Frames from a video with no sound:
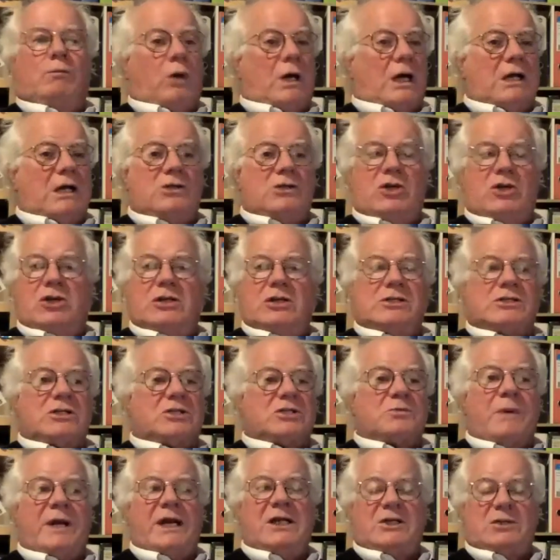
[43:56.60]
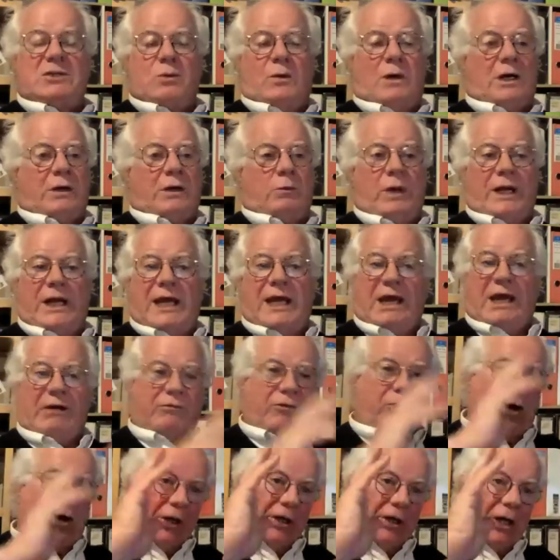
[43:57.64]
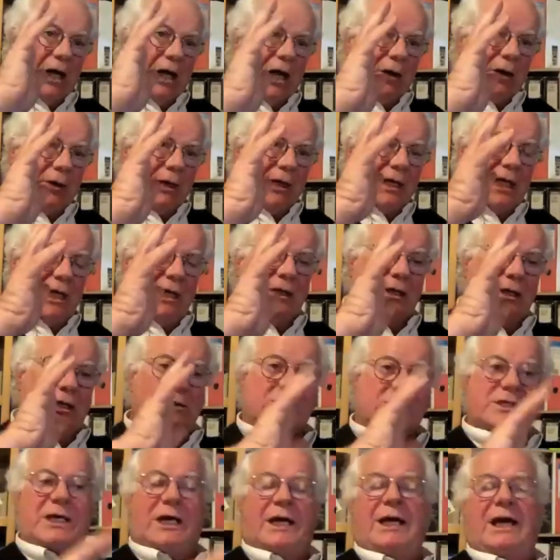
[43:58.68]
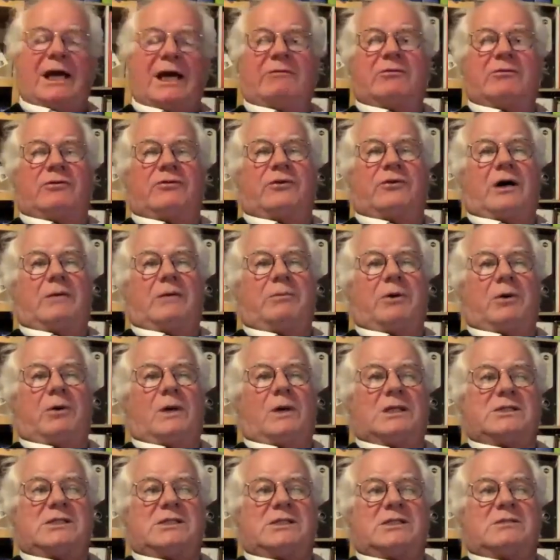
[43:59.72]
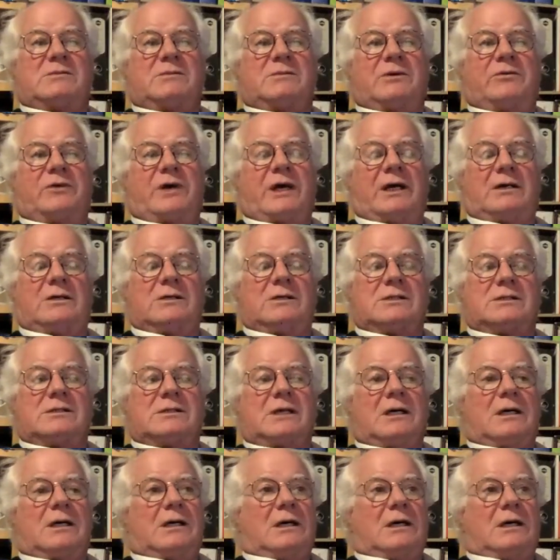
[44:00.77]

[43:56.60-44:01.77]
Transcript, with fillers: use as many as you want. We have Honda R&D in the USA have a 5.1 system of ours.